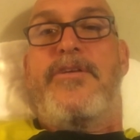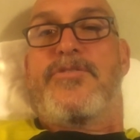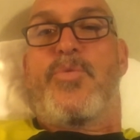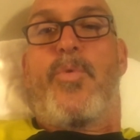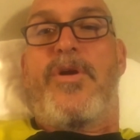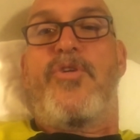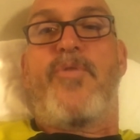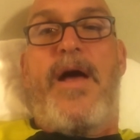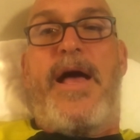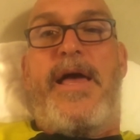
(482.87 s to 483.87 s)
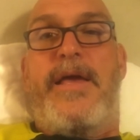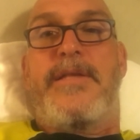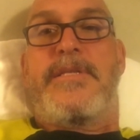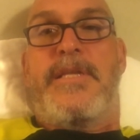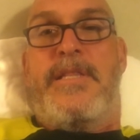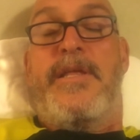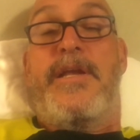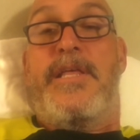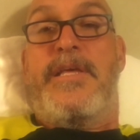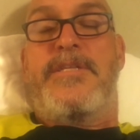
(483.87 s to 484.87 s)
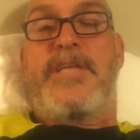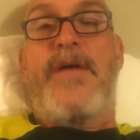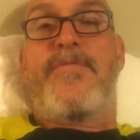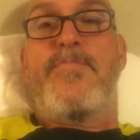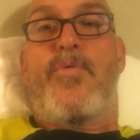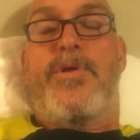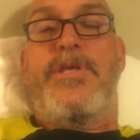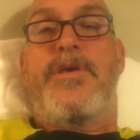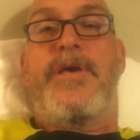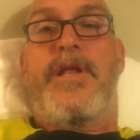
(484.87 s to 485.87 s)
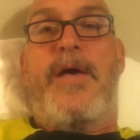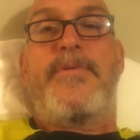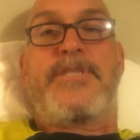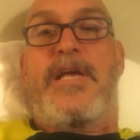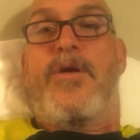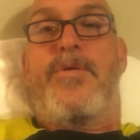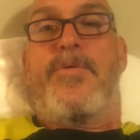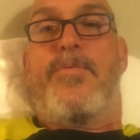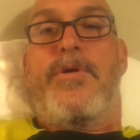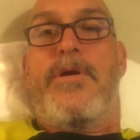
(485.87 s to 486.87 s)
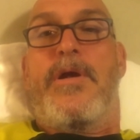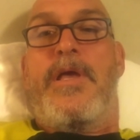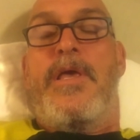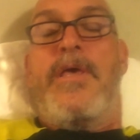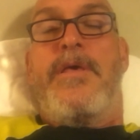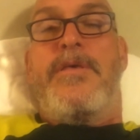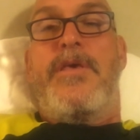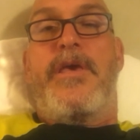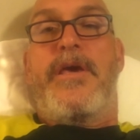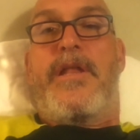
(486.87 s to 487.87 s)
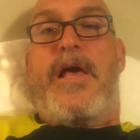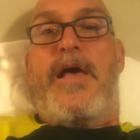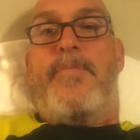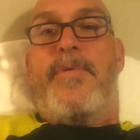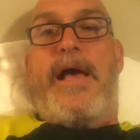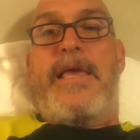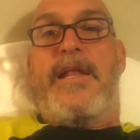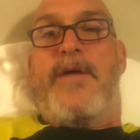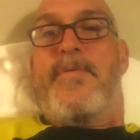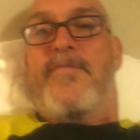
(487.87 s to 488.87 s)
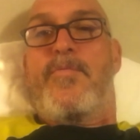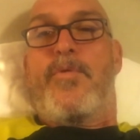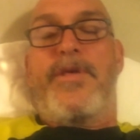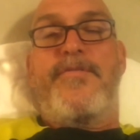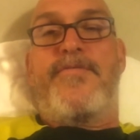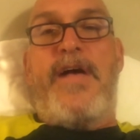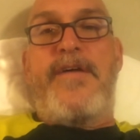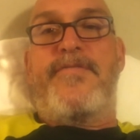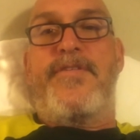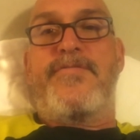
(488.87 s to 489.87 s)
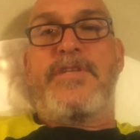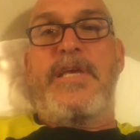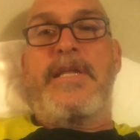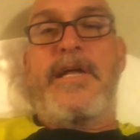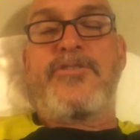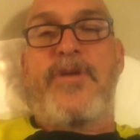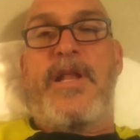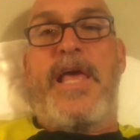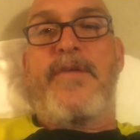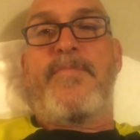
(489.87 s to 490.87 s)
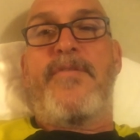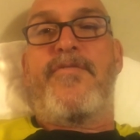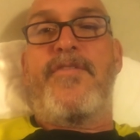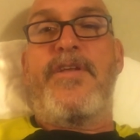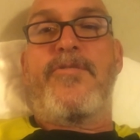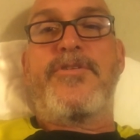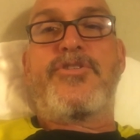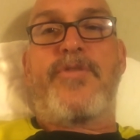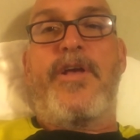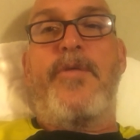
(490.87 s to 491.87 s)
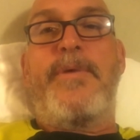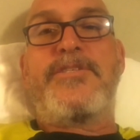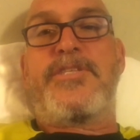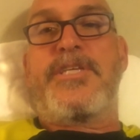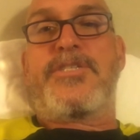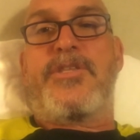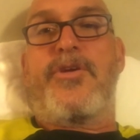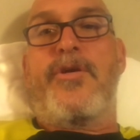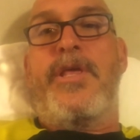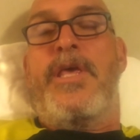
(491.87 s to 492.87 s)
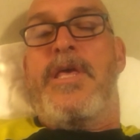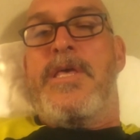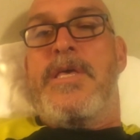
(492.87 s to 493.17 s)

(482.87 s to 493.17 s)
use the word grind. And there it is. Every morning you get up, it's like going to work. You get up. I get up every morning at 5:15. I try to have my feet on the trail by 6:30,